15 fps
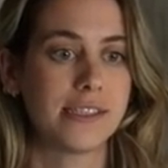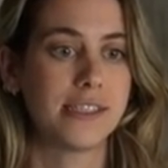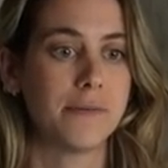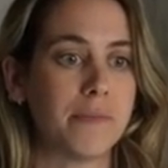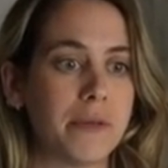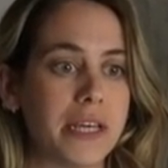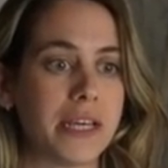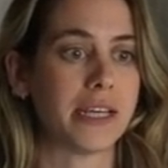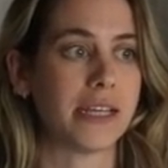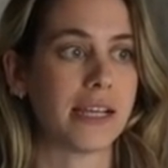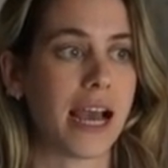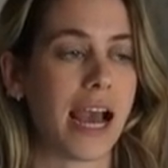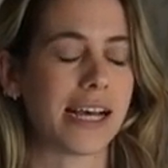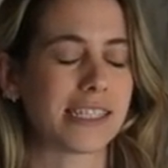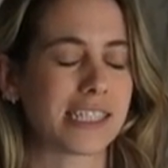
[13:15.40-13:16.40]
to be
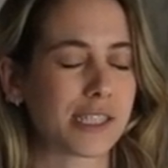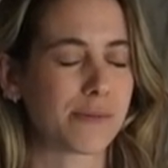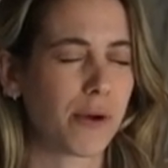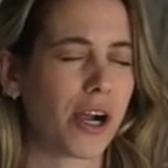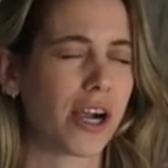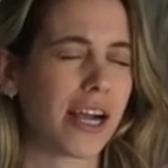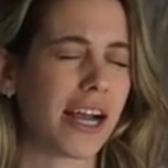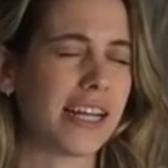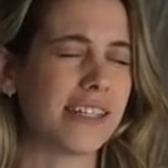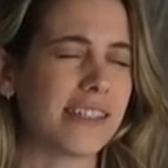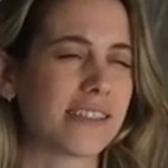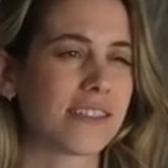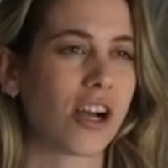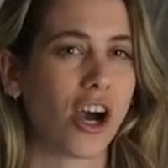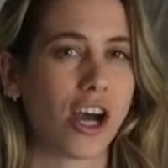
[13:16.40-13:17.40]
as smart
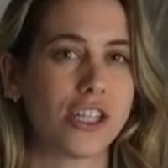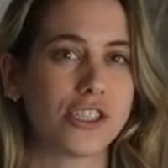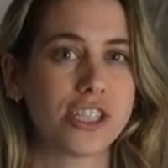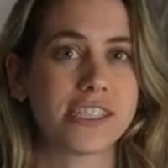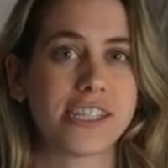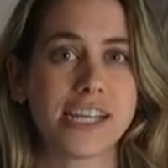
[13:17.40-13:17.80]
and conscious